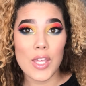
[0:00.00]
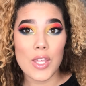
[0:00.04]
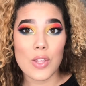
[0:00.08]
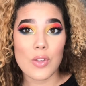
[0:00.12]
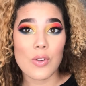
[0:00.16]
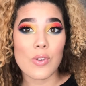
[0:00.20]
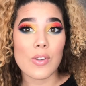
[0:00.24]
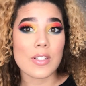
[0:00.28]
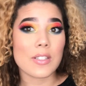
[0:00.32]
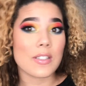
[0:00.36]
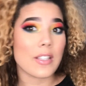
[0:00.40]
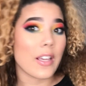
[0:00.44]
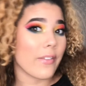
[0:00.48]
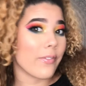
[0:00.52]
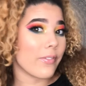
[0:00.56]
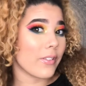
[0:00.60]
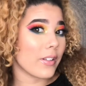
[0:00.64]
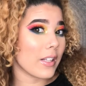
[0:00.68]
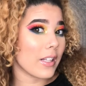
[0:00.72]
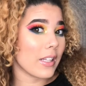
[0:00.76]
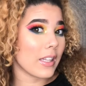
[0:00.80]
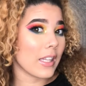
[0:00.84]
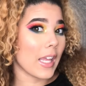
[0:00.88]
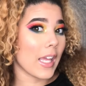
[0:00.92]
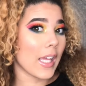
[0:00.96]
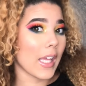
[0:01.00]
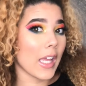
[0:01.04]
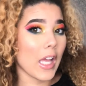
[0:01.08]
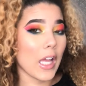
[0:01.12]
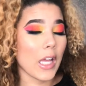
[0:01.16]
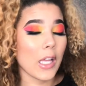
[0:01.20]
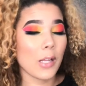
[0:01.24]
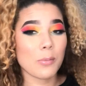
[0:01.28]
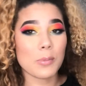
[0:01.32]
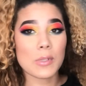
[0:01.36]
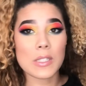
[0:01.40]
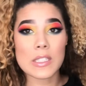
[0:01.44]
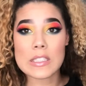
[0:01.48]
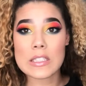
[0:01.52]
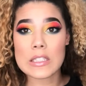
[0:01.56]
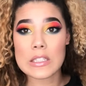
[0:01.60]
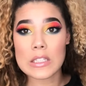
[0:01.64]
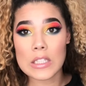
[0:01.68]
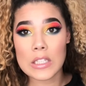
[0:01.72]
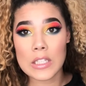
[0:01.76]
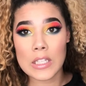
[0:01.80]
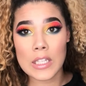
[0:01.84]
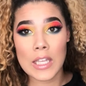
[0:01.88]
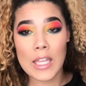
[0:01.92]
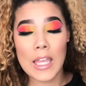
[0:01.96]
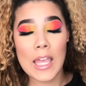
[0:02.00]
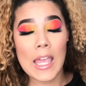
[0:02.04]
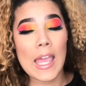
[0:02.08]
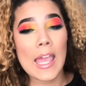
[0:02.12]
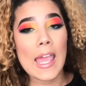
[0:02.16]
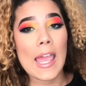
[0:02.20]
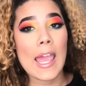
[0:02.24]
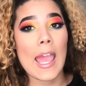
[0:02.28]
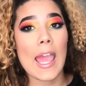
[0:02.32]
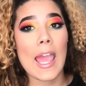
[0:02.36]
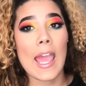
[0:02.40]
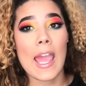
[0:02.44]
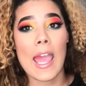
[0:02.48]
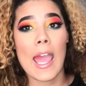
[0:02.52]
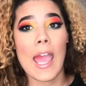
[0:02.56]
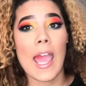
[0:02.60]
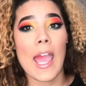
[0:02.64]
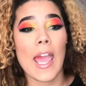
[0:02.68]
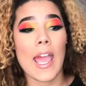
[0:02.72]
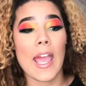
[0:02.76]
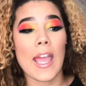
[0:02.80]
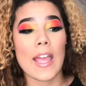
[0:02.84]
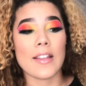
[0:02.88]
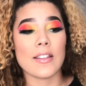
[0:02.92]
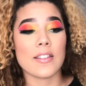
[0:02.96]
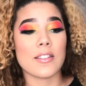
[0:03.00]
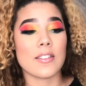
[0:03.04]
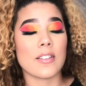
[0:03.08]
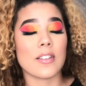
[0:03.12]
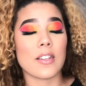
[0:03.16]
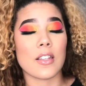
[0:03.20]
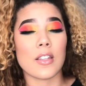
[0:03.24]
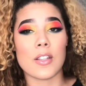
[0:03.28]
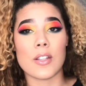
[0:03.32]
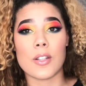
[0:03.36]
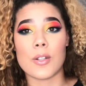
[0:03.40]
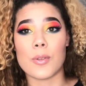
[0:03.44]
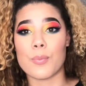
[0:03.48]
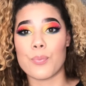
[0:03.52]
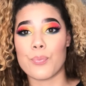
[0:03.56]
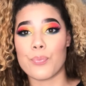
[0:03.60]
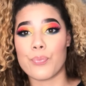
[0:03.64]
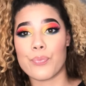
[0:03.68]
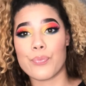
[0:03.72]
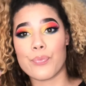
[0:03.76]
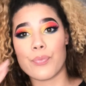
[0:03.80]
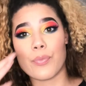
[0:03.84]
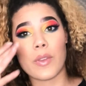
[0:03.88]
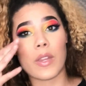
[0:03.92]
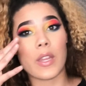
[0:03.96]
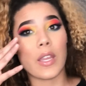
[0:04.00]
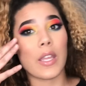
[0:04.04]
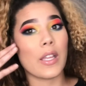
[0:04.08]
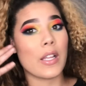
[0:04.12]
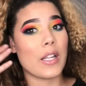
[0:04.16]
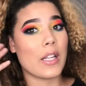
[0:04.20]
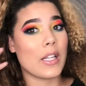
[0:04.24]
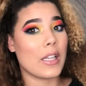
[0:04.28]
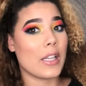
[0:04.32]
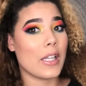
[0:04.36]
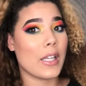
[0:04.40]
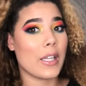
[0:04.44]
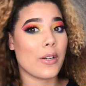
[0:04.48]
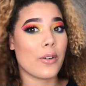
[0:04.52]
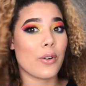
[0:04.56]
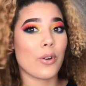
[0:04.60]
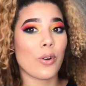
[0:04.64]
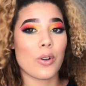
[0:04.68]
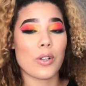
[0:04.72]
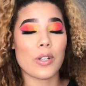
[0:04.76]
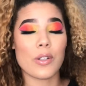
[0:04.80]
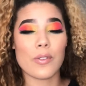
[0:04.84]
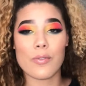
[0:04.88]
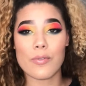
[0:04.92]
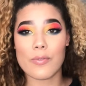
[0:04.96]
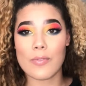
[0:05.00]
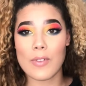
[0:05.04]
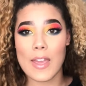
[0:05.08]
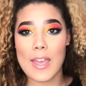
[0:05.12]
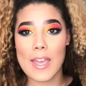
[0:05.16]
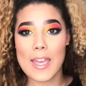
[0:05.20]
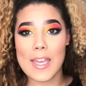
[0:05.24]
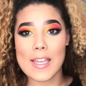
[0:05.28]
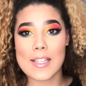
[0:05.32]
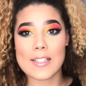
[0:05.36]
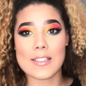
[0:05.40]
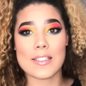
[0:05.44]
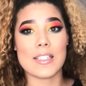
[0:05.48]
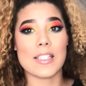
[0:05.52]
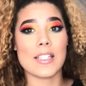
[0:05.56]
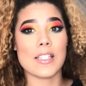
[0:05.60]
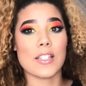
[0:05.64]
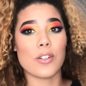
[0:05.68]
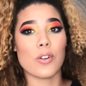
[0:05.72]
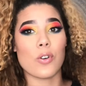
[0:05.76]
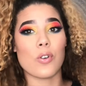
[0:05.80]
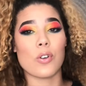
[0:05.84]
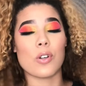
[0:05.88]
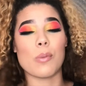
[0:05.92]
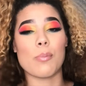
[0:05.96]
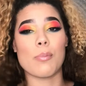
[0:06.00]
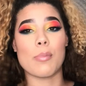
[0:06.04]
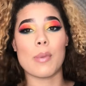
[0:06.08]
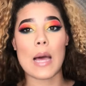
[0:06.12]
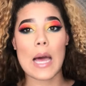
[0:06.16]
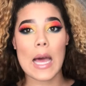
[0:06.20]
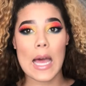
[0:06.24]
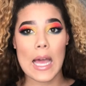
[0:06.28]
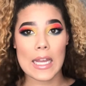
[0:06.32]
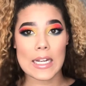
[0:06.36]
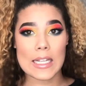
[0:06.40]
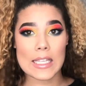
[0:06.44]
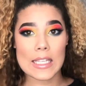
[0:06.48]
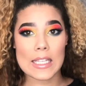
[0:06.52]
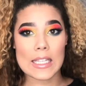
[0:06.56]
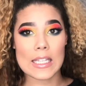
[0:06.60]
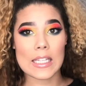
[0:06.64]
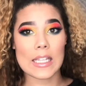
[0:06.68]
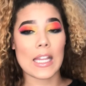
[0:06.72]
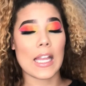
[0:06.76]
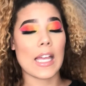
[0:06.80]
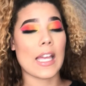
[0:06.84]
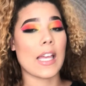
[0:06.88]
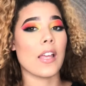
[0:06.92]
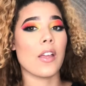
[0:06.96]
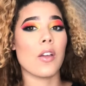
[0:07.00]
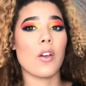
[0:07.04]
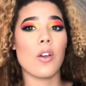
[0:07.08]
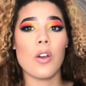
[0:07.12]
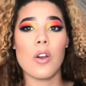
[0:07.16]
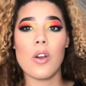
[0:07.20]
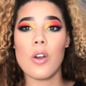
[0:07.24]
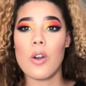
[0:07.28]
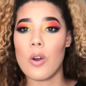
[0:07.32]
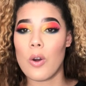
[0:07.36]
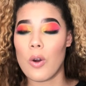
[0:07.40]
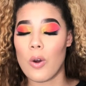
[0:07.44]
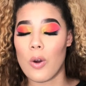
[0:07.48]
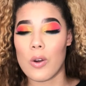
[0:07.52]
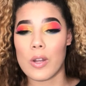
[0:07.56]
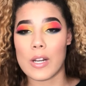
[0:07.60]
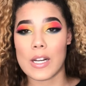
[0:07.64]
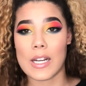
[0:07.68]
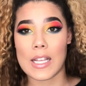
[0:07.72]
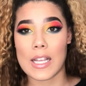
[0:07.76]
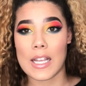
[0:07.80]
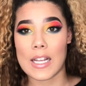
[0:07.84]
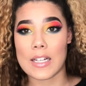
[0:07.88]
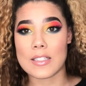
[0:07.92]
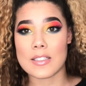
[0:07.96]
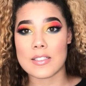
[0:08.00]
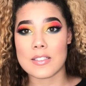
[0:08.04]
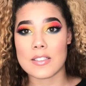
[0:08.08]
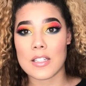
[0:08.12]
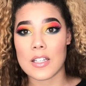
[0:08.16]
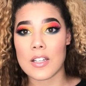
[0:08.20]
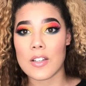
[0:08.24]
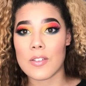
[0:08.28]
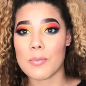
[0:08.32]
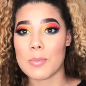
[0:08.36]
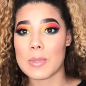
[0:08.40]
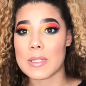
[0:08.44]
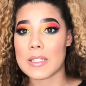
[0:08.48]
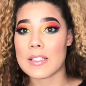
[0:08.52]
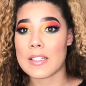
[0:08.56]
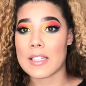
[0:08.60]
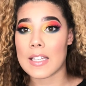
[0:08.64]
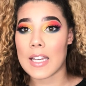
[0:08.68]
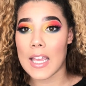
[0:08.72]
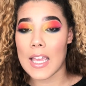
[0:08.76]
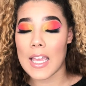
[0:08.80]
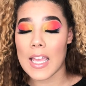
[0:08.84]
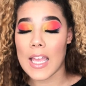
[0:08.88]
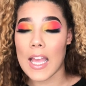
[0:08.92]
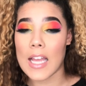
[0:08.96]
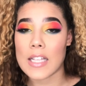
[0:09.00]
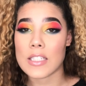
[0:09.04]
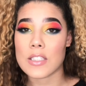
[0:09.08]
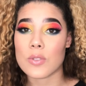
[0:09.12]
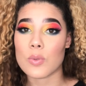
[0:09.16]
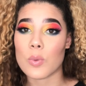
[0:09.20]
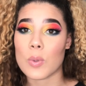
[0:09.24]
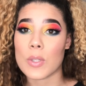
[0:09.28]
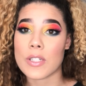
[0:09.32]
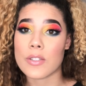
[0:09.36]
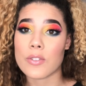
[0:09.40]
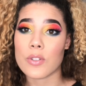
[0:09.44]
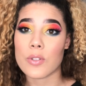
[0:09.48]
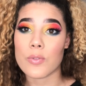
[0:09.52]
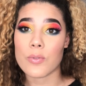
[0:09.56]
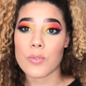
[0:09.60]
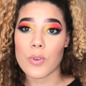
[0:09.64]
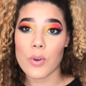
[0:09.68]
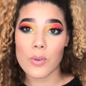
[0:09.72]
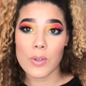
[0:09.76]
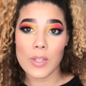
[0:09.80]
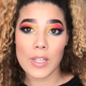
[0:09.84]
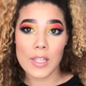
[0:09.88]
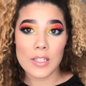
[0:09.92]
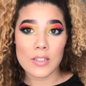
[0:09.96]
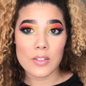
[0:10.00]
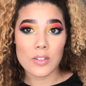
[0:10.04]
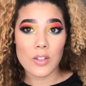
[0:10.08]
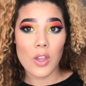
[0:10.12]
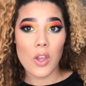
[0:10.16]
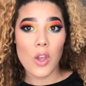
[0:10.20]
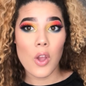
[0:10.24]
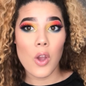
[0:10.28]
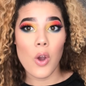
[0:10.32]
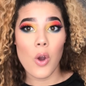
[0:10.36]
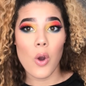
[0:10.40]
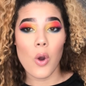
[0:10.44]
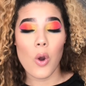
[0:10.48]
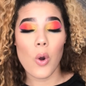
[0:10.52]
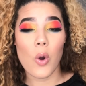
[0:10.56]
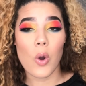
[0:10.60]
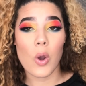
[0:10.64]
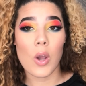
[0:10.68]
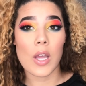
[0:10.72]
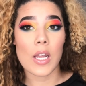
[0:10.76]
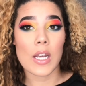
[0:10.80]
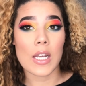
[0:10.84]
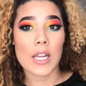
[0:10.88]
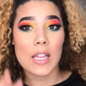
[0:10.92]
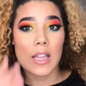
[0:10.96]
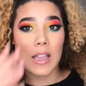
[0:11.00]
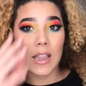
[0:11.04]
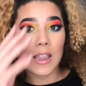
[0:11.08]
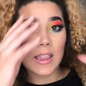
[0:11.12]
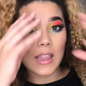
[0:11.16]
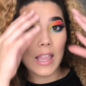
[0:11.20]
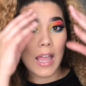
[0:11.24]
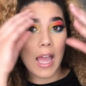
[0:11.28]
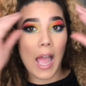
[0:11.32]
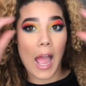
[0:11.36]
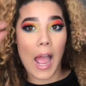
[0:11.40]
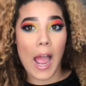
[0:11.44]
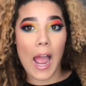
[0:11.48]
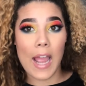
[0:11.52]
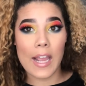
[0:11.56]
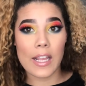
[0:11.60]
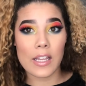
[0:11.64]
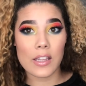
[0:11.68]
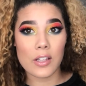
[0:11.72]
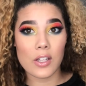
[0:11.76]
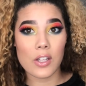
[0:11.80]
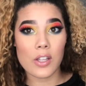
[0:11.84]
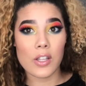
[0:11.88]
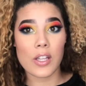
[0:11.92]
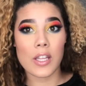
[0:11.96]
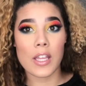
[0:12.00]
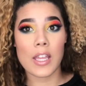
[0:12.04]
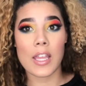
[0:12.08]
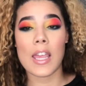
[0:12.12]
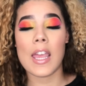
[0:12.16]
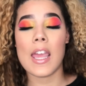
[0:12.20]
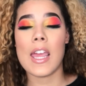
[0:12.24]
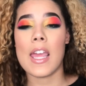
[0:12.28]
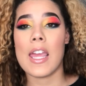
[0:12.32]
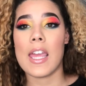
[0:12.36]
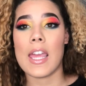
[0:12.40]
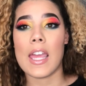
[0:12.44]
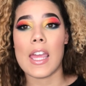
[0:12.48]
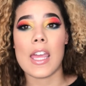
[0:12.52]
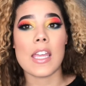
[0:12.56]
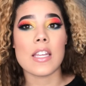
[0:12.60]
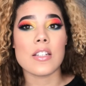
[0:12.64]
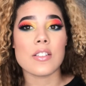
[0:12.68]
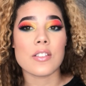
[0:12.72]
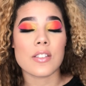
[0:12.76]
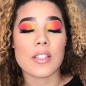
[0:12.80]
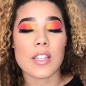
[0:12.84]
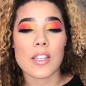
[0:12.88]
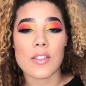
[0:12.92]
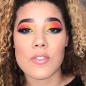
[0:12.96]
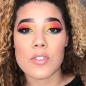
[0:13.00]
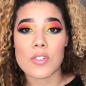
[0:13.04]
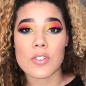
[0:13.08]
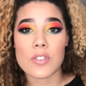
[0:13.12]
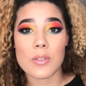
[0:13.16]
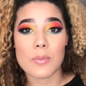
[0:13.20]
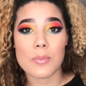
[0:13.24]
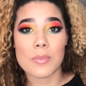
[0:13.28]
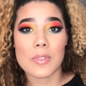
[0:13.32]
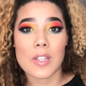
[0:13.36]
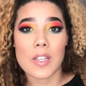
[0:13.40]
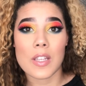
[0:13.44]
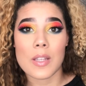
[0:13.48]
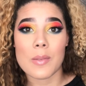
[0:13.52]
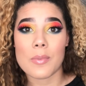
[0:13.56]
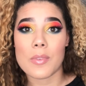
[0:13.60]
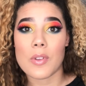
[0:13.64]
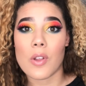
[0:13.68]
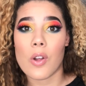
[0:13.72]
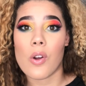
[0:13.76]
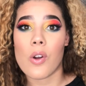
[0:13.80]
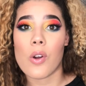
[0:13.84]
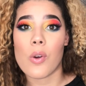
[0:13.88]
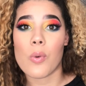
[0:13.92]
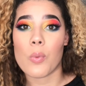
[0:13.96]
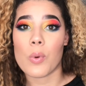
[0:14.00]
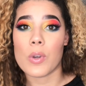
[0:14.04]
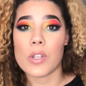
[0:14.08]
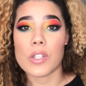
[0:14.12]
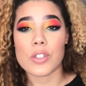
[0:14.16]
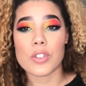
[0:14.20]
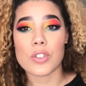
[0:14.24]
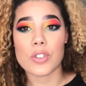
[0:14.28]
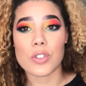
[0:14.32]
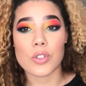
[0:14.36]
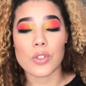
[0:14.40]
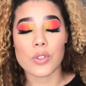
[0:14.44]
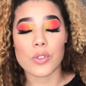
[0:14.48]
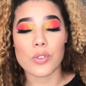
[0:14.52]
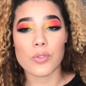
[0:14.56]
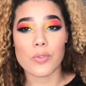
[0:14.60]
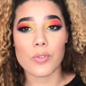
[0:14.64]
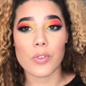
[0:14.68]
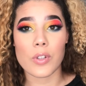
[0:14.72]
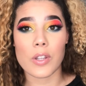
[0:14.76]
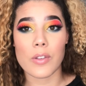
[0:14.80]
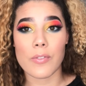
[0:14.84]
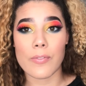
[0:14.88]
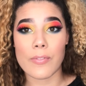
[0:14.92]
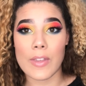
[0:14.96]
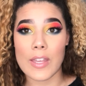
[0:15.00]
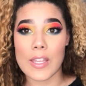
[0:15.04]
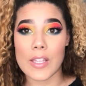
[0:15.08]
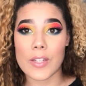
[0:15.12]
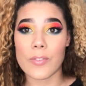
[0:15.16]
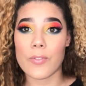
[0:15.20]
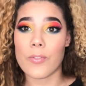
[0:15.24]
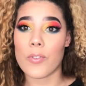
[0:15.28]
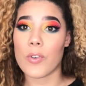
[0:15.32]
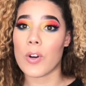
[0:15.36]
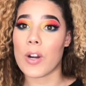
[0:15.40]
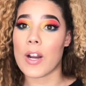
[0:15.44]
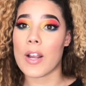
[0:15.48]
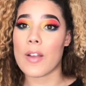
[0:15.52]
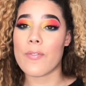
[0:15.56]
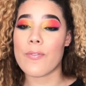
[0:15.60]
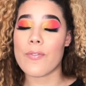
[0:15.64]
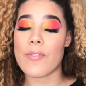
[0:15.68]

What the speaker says: You can definitely like up this look and add some glitter on the face, glitter on the body, like all that kind of stuff. But today I just wanted to focus on the eye look and just give you some tips on what you should do for the face for a